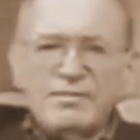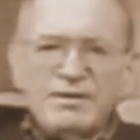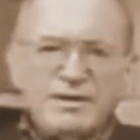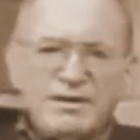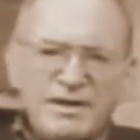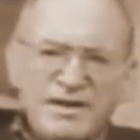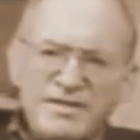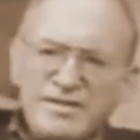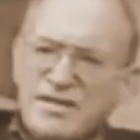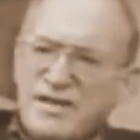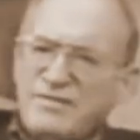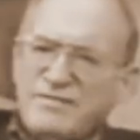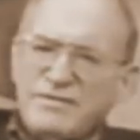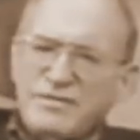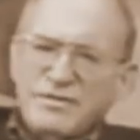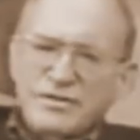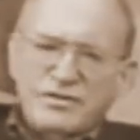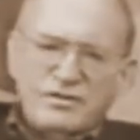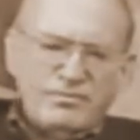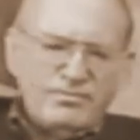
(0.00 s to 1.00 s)
but less
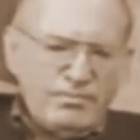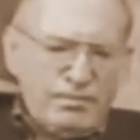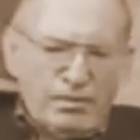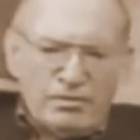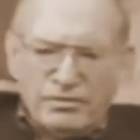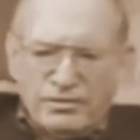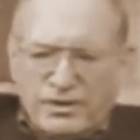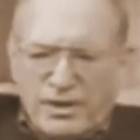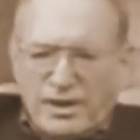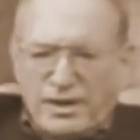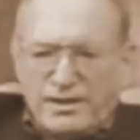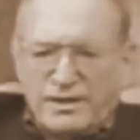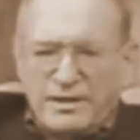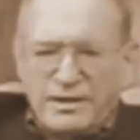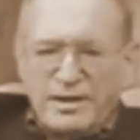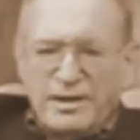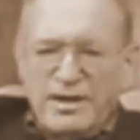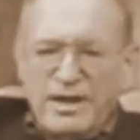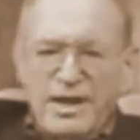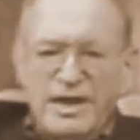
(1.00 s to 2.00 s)
heavy than the proton.